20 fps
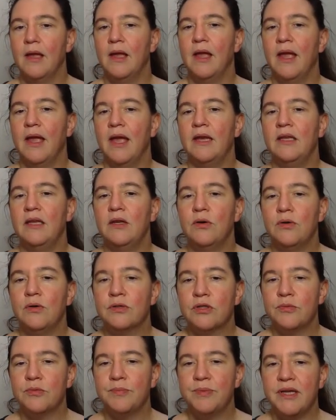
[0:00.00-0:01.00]
And he
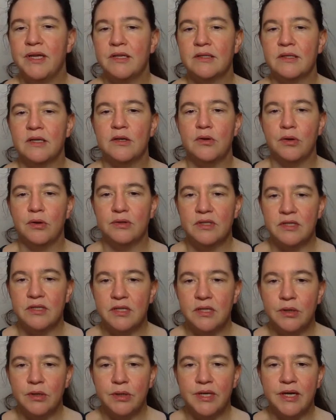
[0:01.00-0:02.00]
also picks a
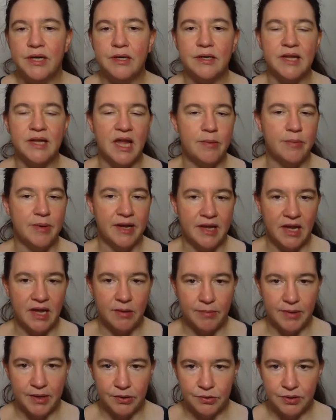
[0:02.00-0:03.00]
non-singular
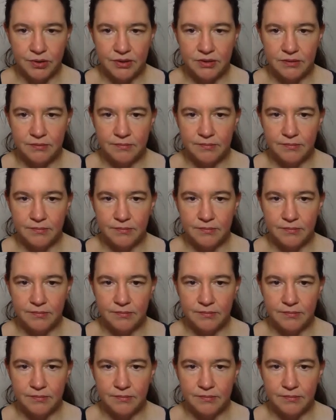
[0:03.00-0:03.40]
k×k matrix.